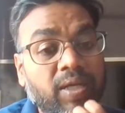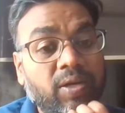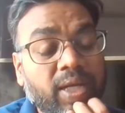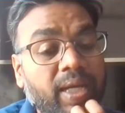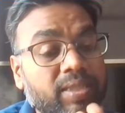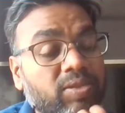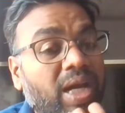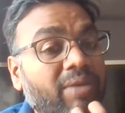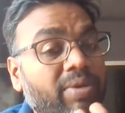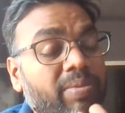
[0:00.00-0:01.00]
Okay, so
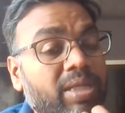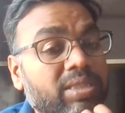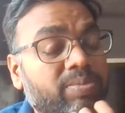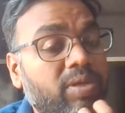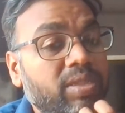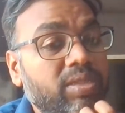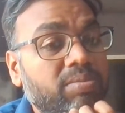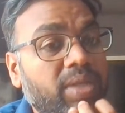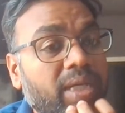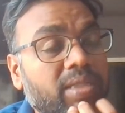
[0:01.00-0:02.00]
I will be responding
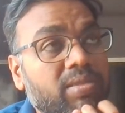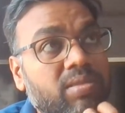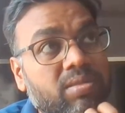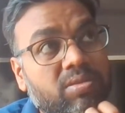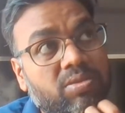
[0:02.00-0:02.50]
some answers